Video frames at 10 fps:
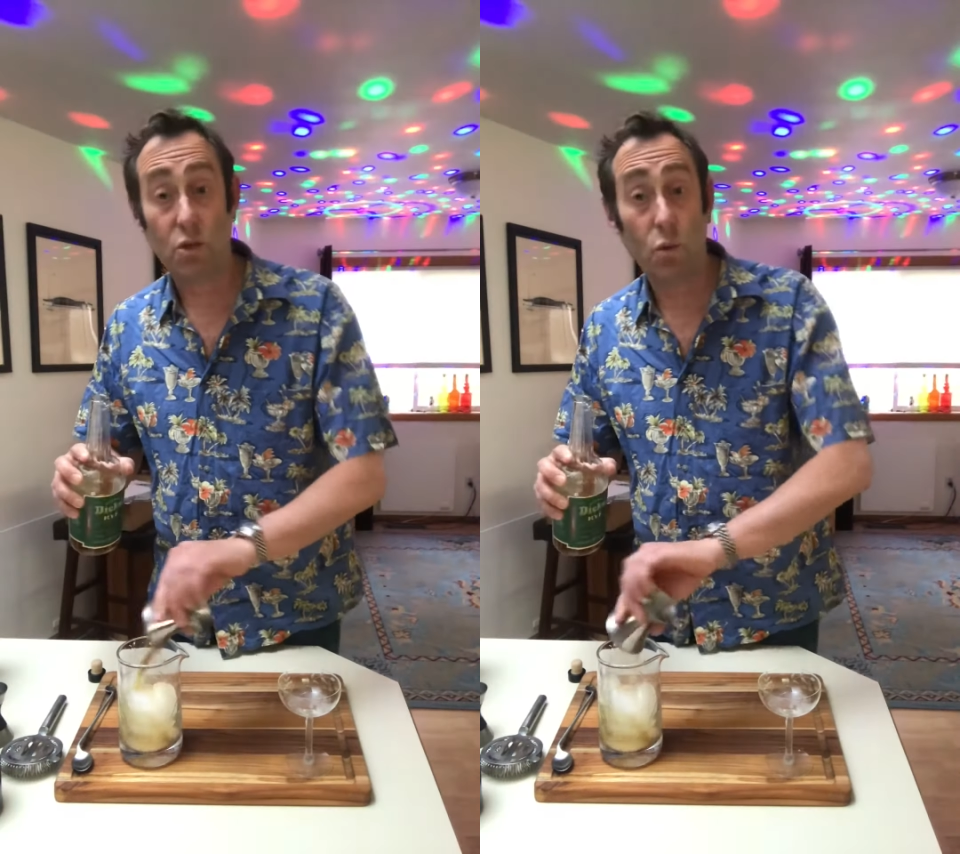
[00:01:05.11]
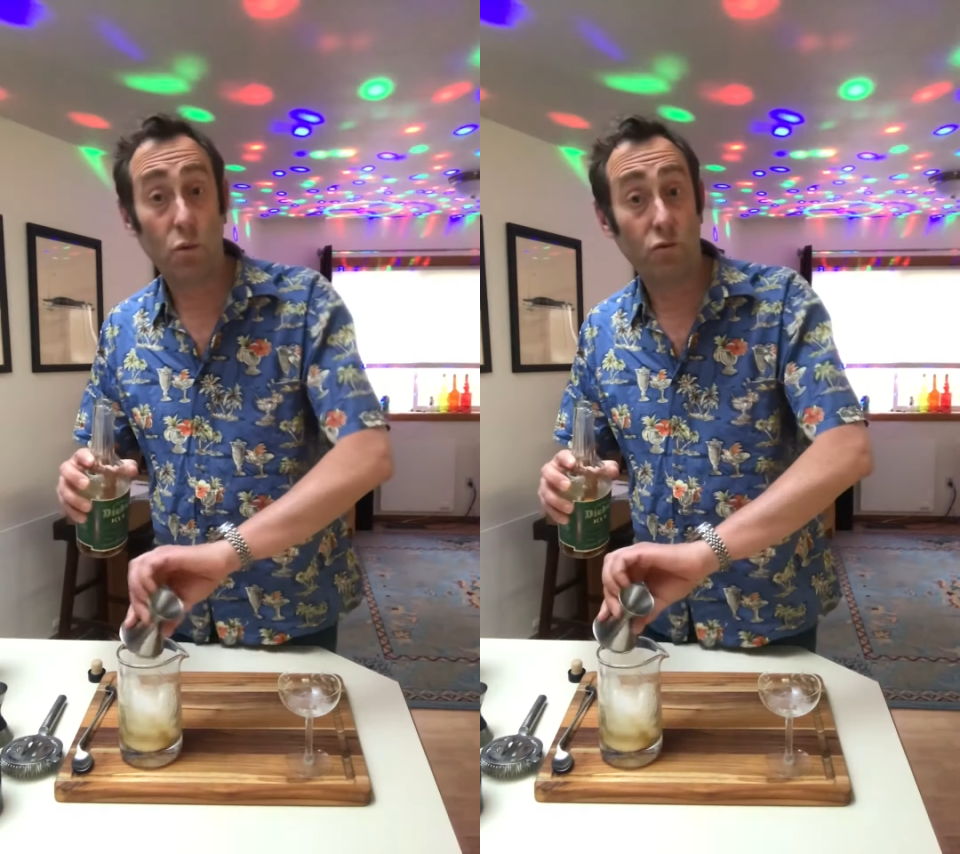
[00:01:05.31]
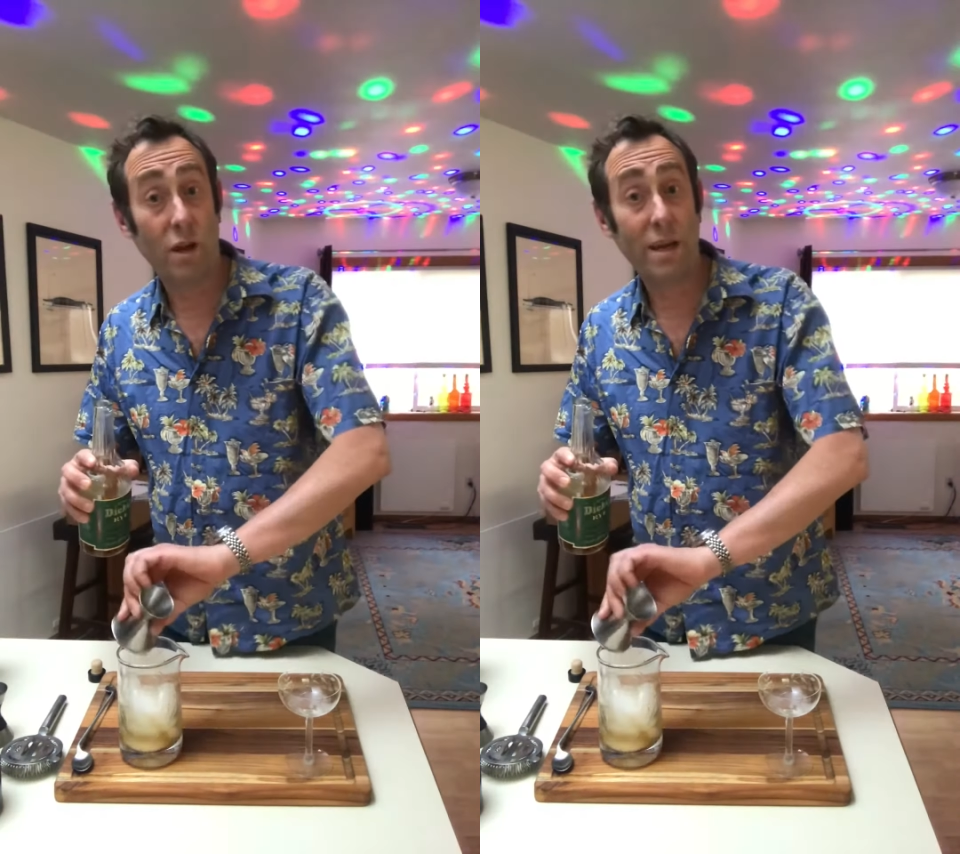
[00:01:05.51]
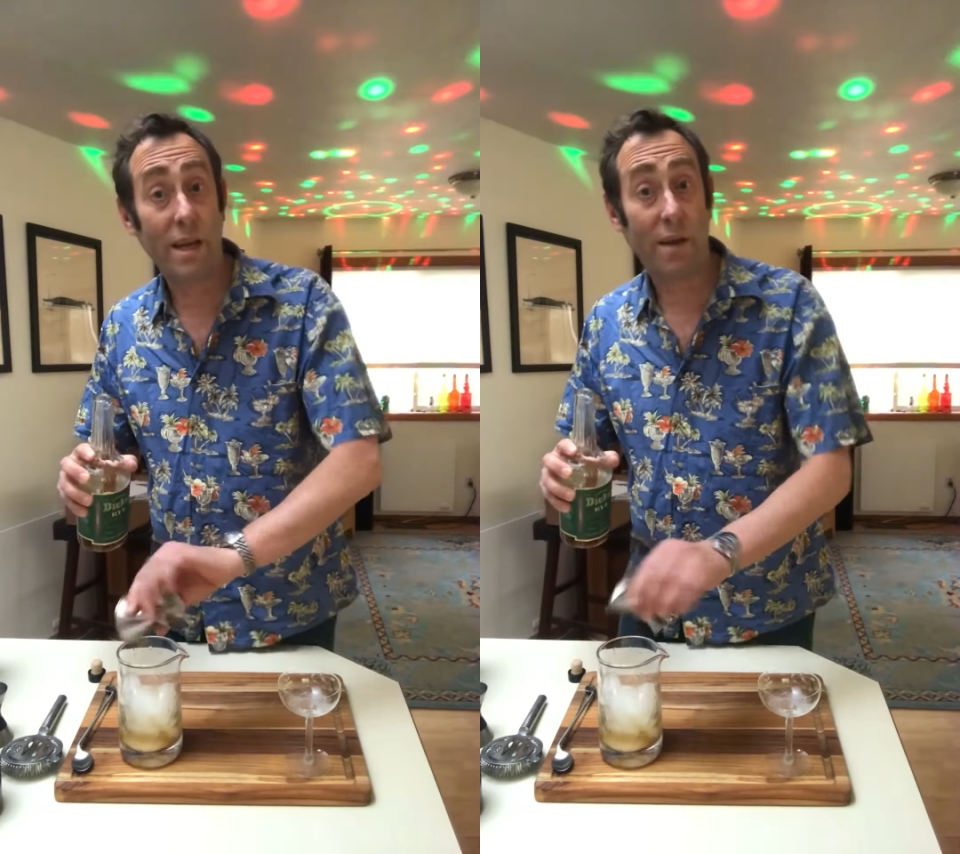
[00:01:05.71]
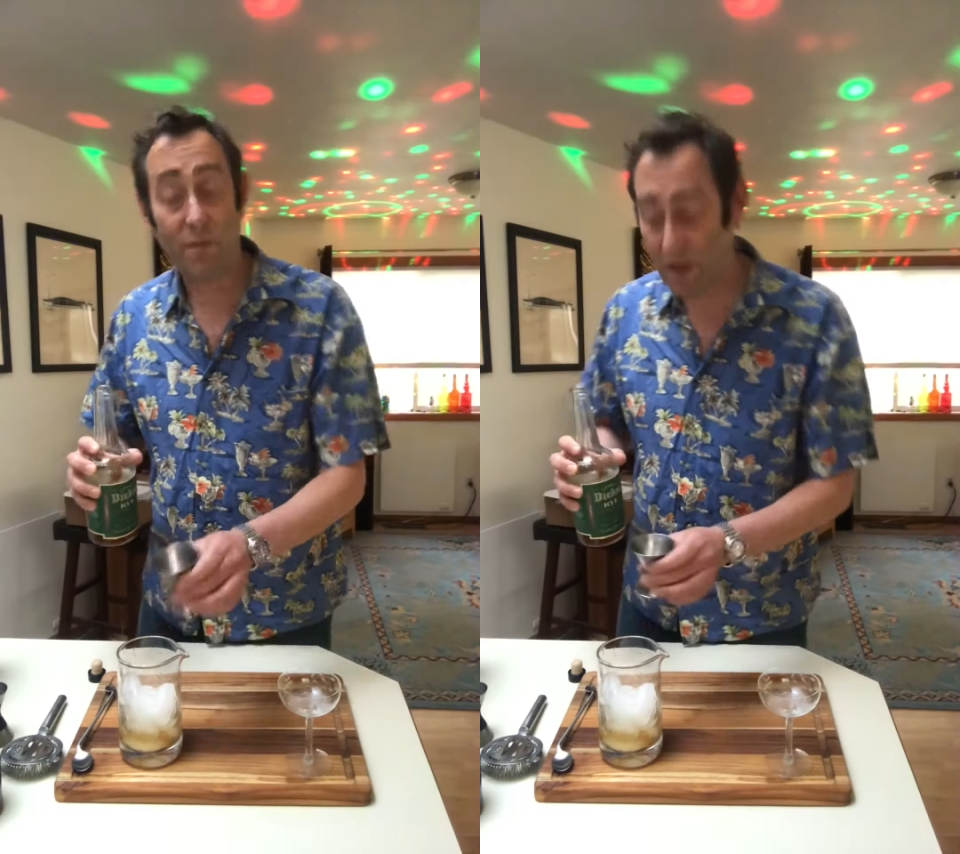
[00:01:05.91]
already
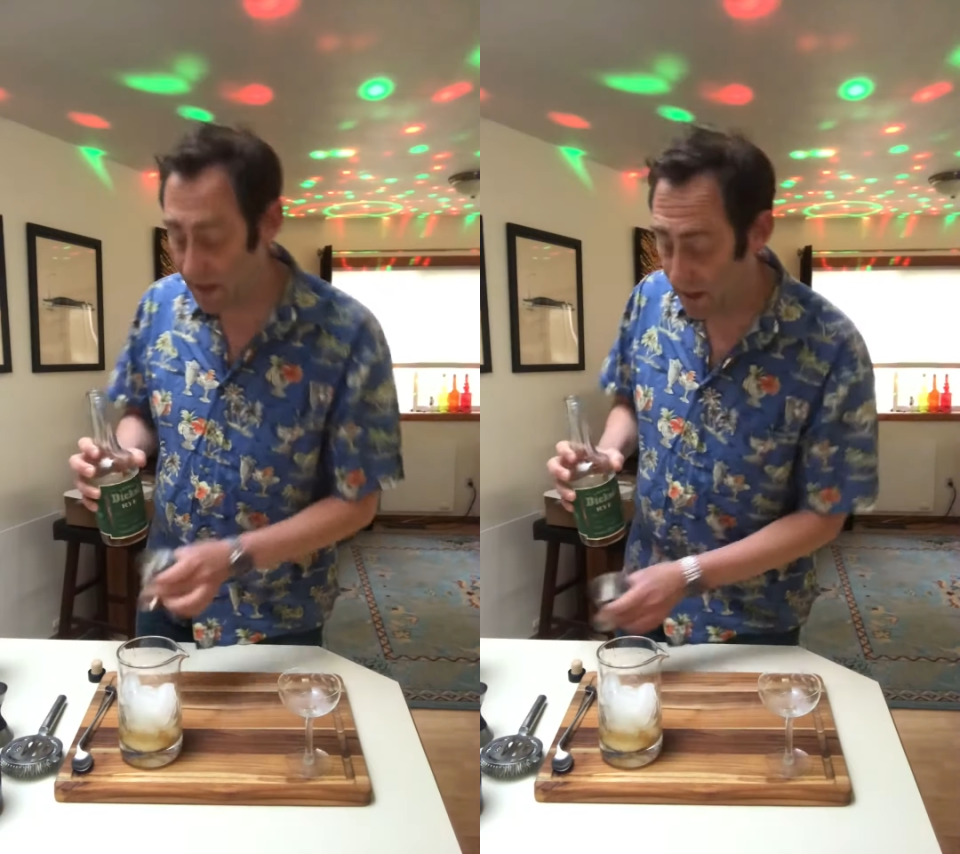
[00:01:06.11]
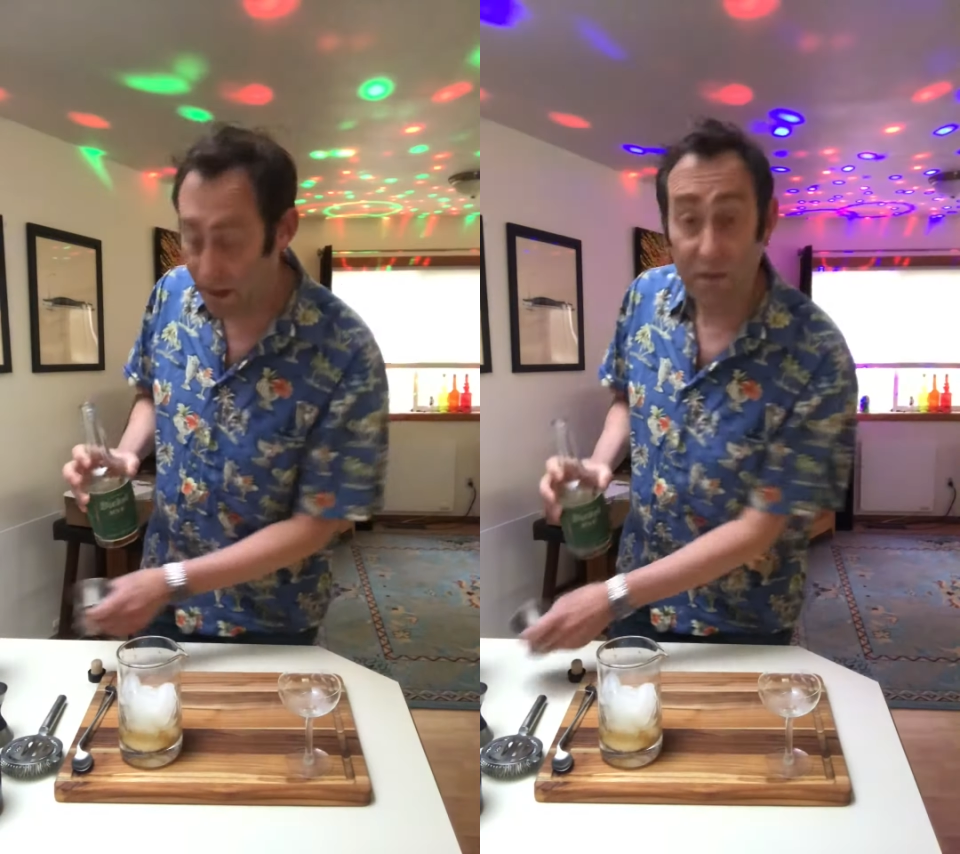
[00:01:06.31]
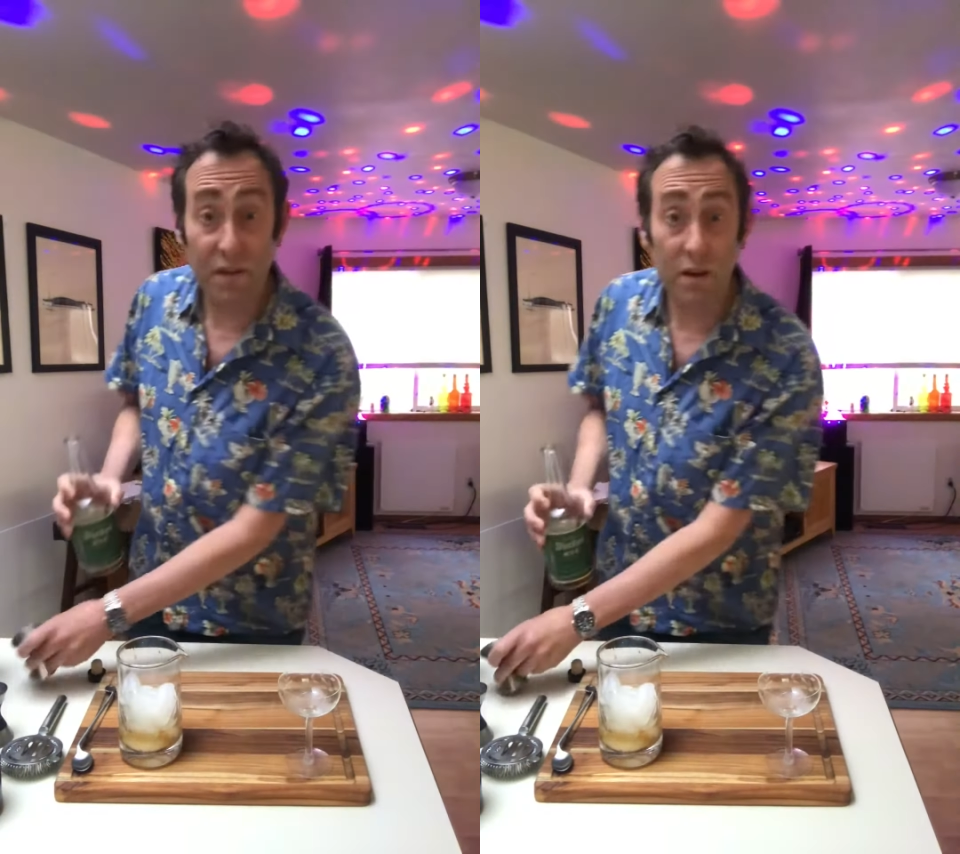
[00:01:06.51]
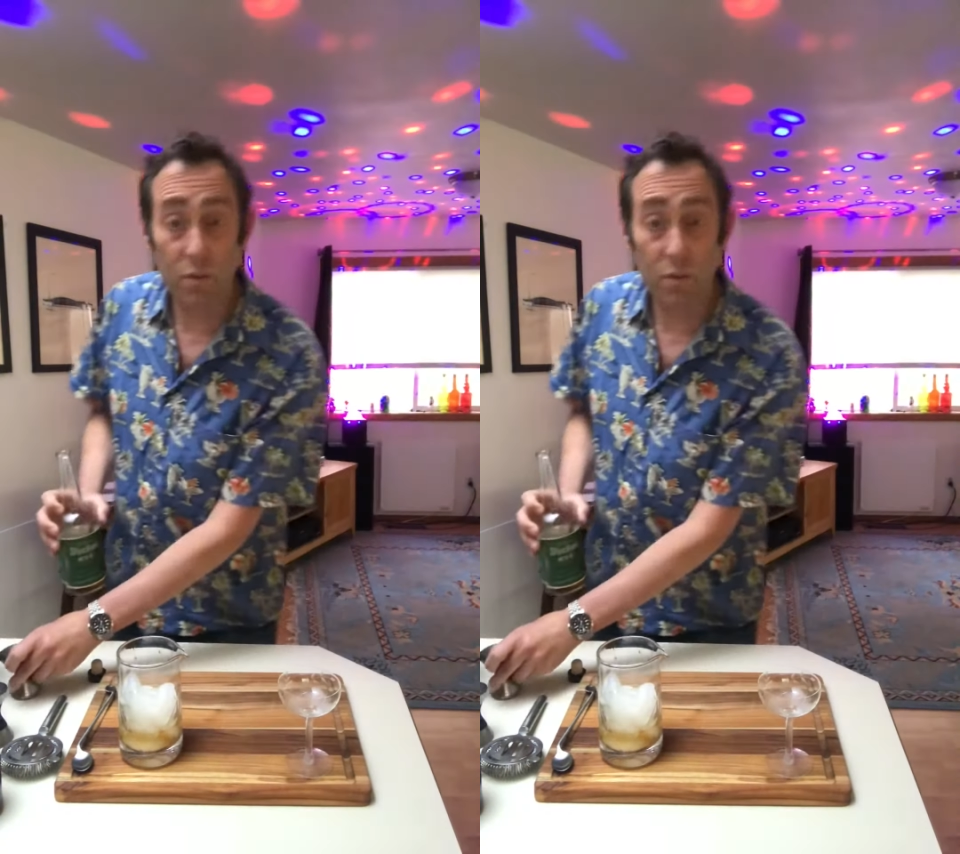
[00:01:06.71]
conveniently filled